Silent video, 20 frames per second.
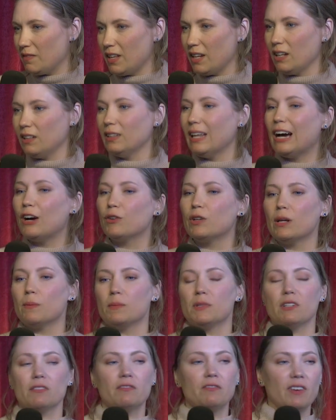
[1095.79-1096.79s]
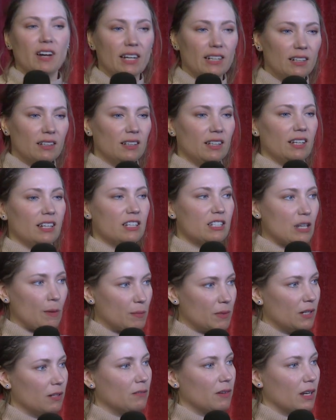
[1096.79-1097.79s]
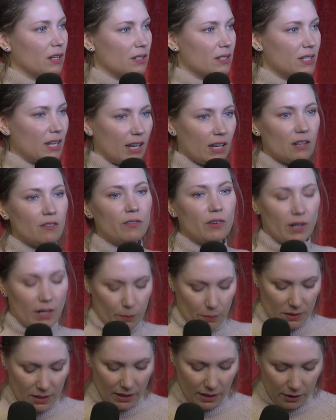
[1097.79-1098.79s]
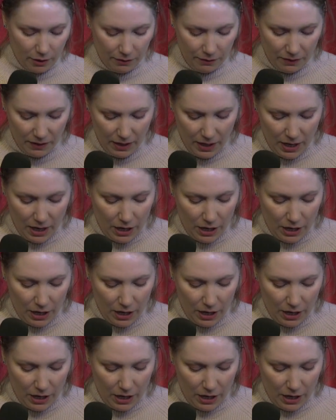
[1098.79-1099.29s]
that allowed him to finally accept it and say it for himself.